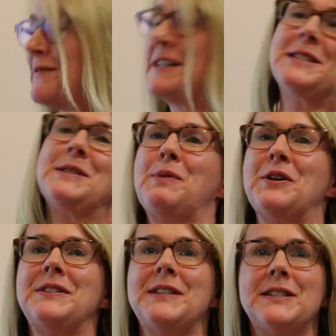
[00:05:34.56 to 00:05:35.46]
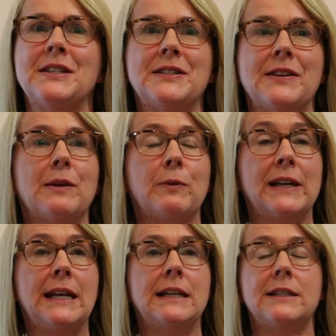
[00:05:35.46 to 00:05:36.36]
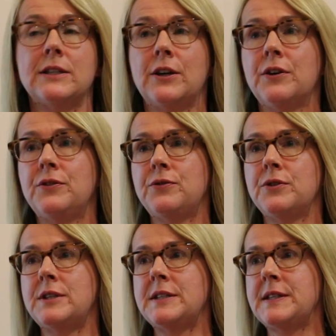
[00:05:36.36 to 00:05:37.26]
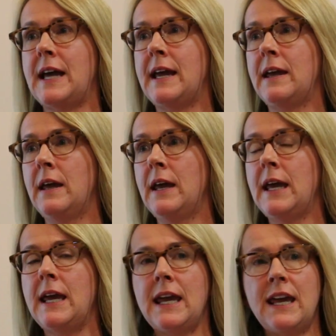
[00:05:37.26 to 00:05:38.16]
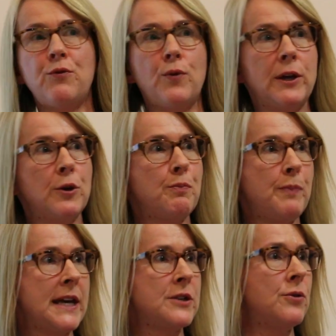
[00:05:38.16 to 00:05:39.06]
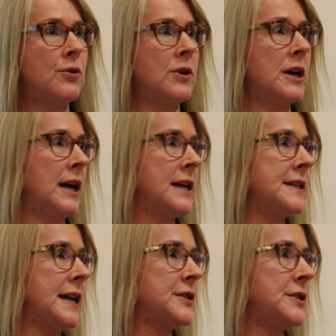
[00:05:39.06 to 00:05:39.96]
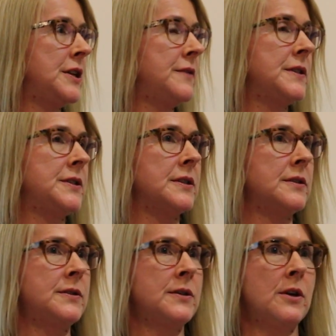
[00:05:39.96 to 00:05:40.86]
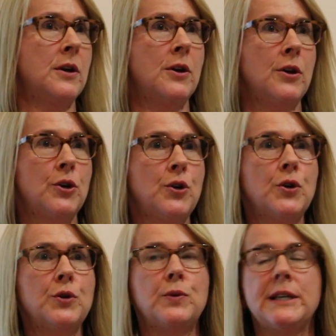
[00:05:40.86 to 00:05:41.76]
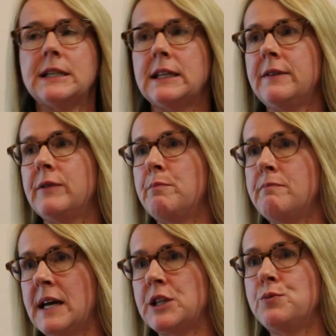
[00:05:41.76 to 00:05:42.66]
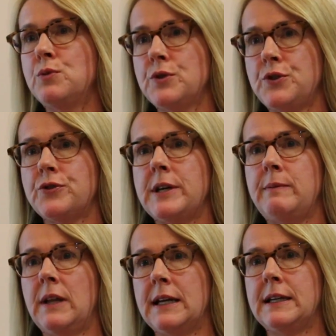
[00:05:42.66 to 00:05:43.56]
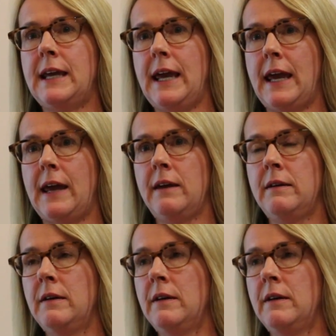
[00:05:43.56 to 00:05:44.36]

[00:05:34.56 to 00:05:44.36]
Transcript: governance processes that we needed to go through, to say, if we could better organise our services, could we deliver much more streamlined care